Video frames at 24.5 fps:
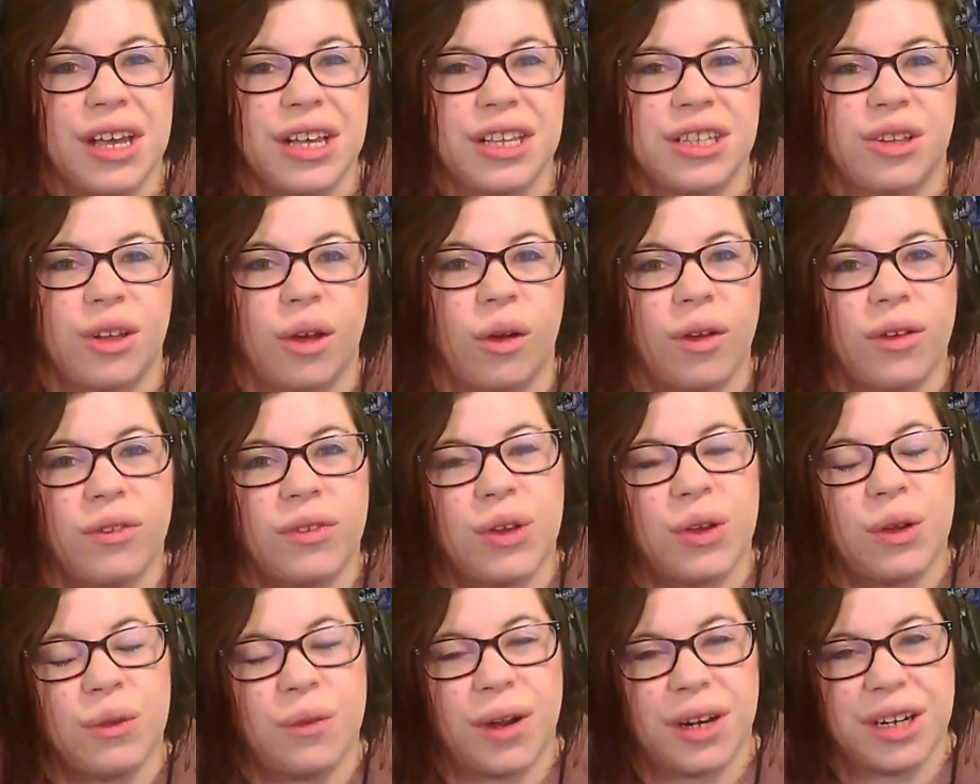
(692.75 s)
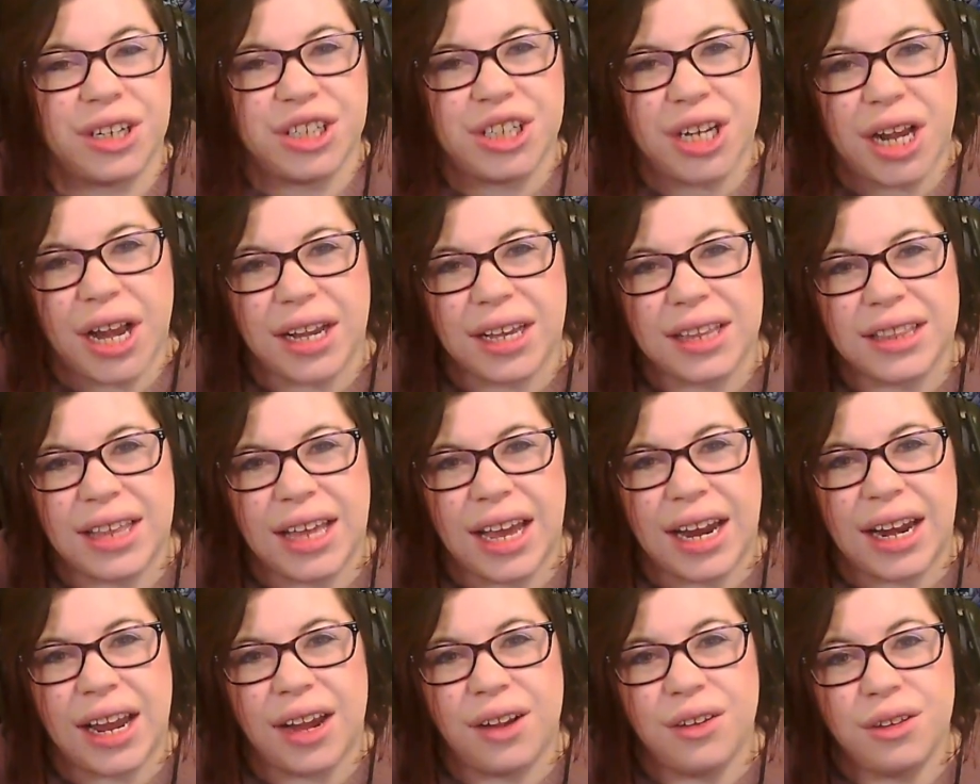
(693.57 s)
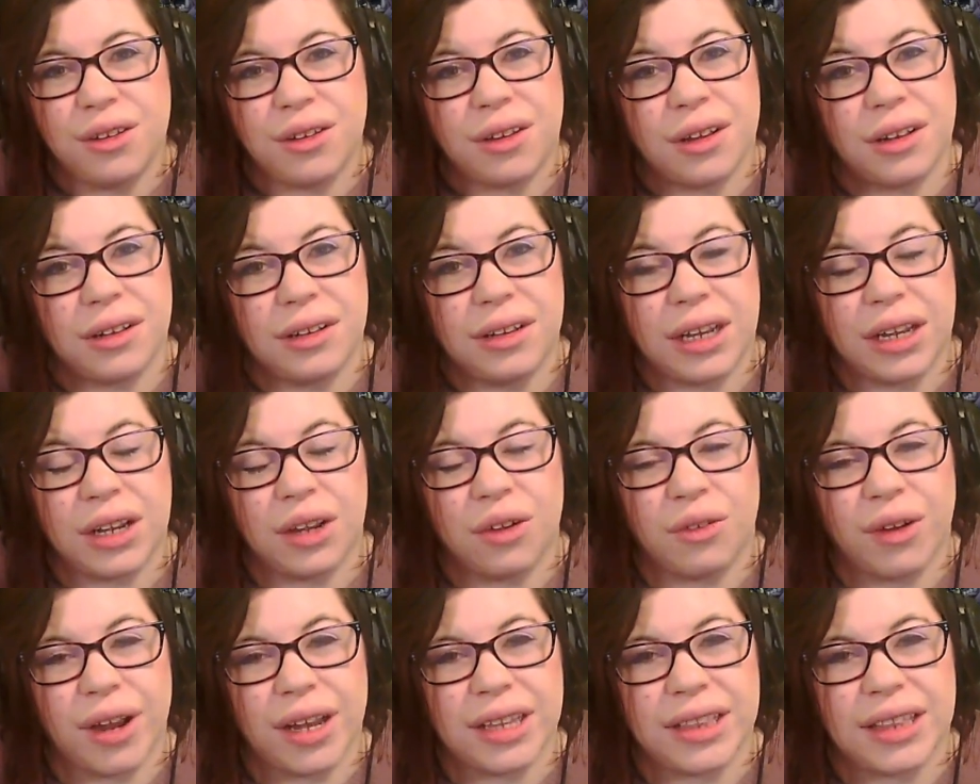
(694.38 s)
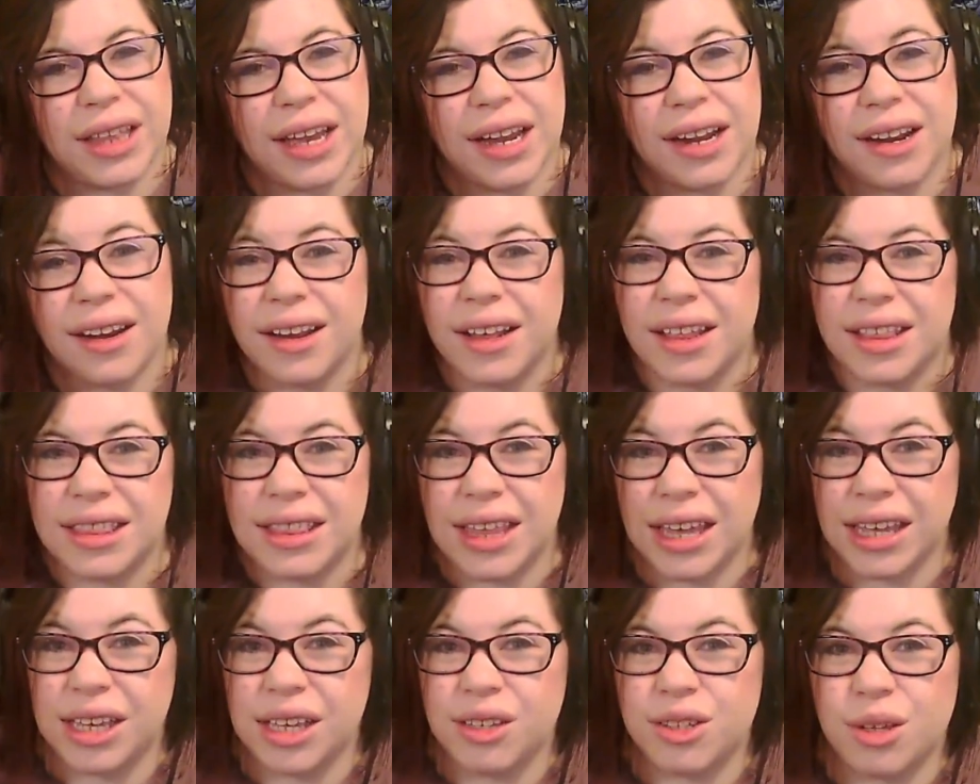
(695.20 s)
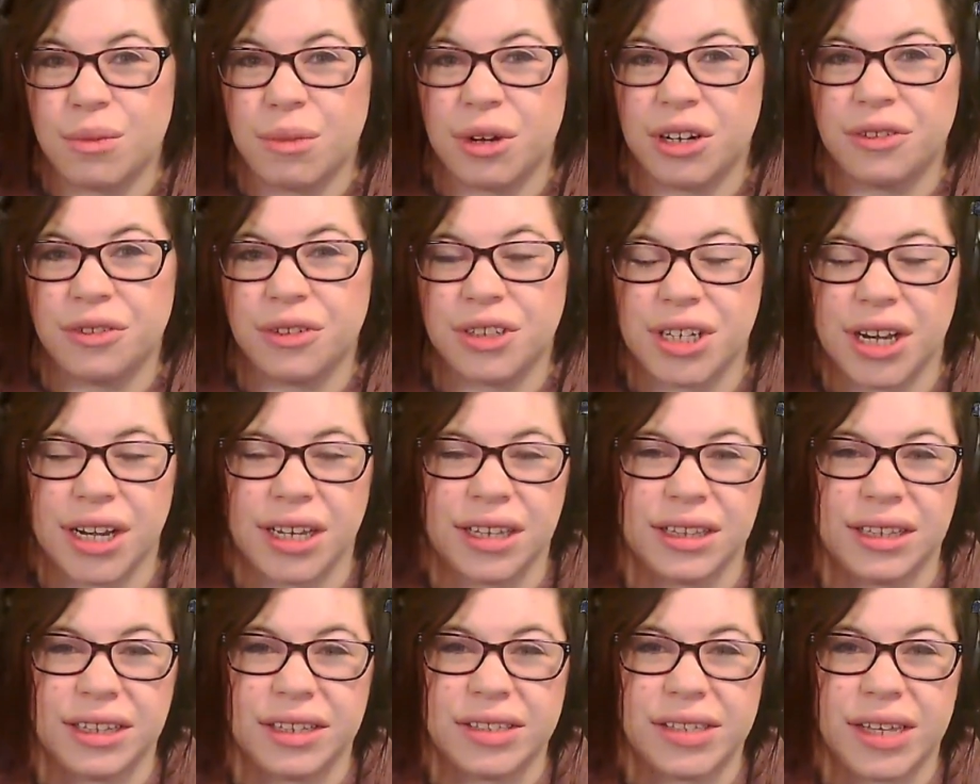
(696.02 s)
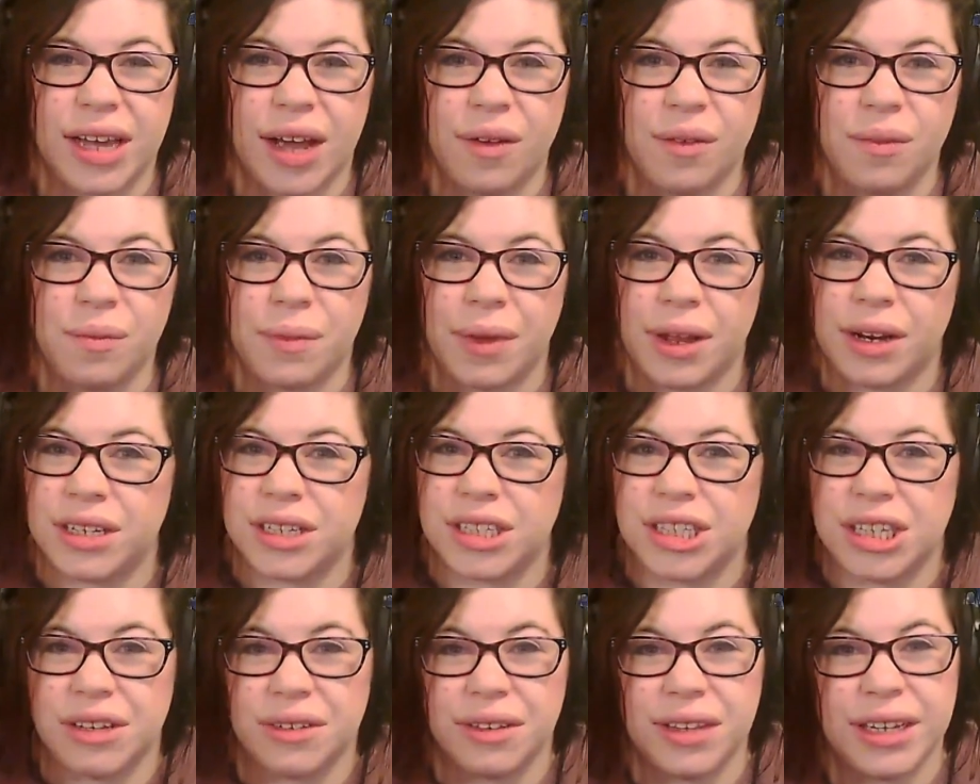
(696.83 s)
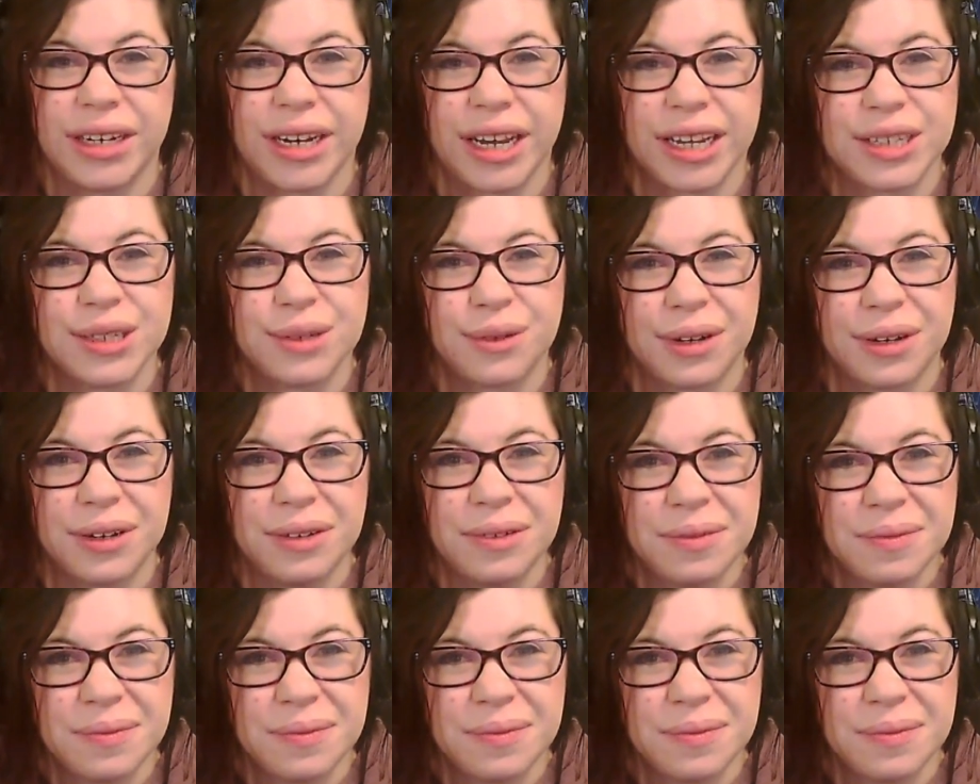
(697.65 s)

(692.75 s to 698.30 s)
So if you want to check that out, you can click right there. Thank you so much for checking this out, and I'll see you in the next one.